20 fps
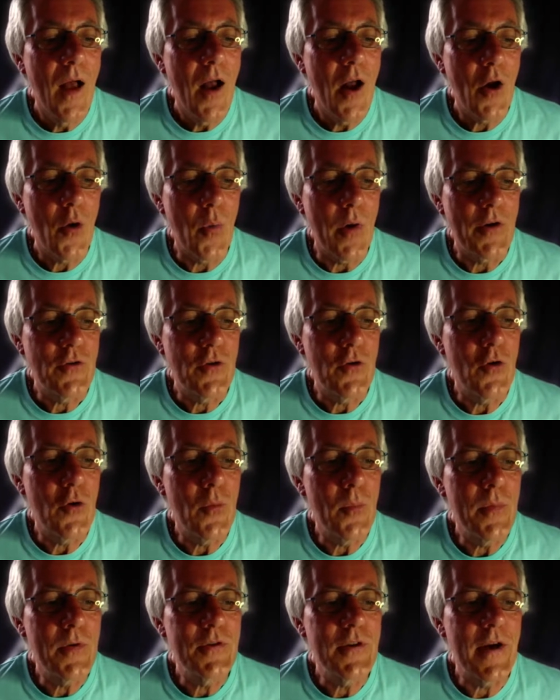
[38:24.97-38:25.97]
Question
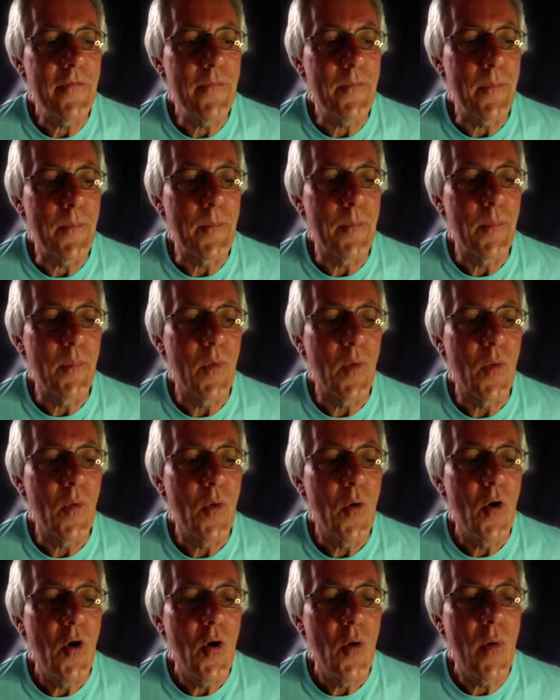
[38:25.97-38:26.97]
number 7.
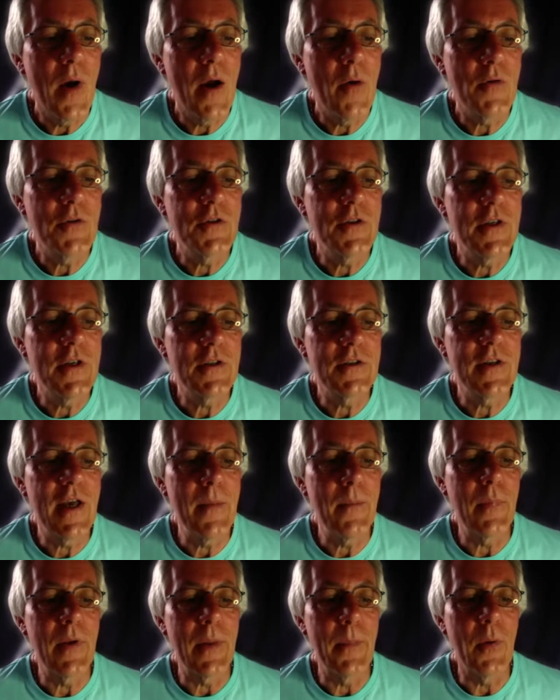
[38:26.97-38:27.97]
Where is the
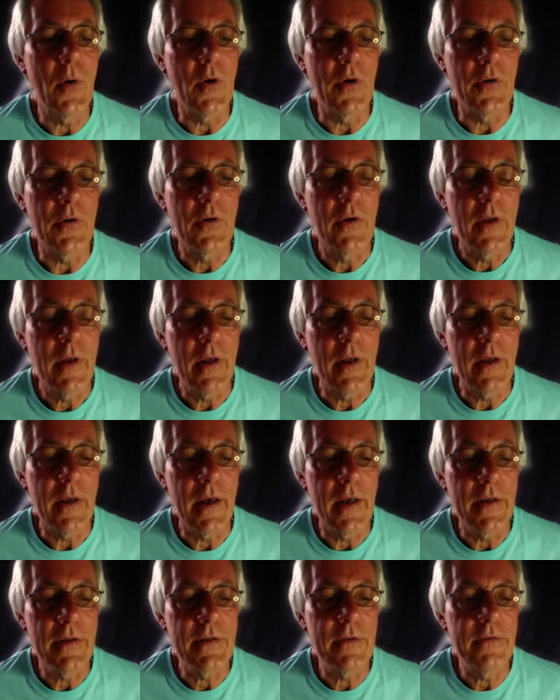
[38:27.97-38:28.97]
assembly point in
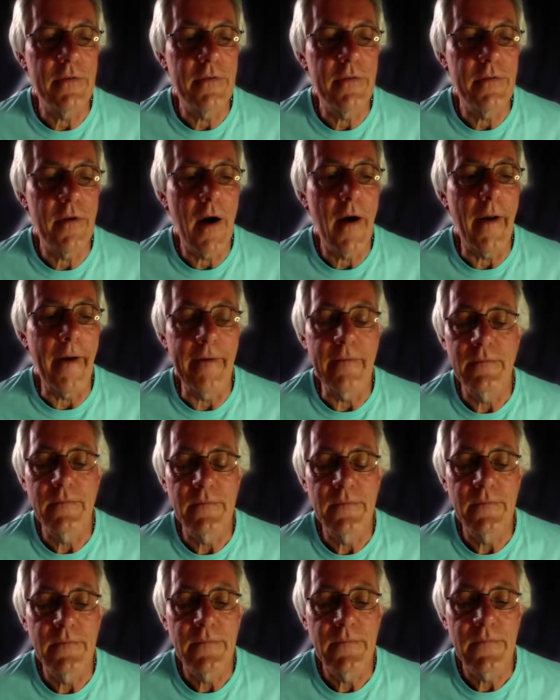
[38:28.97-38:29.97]
case of fire
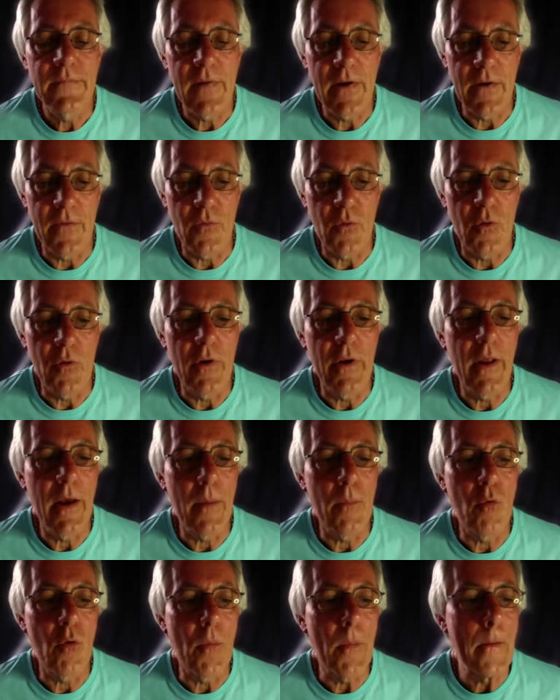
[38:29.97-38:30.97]
if we're in
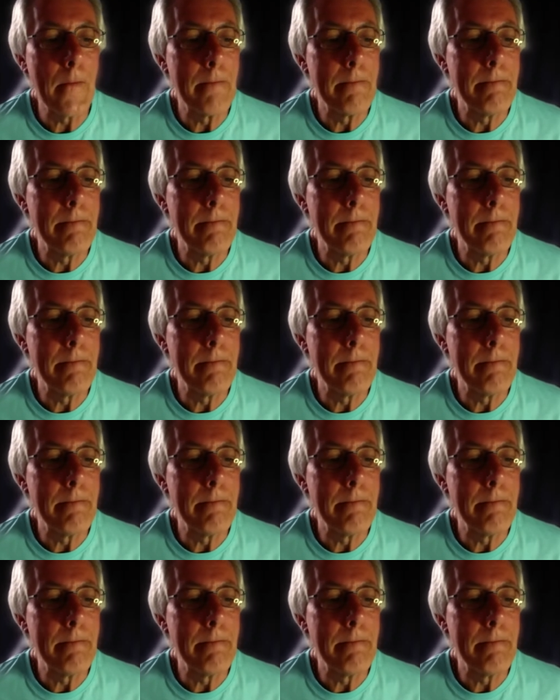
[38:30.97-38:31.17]
Hebron?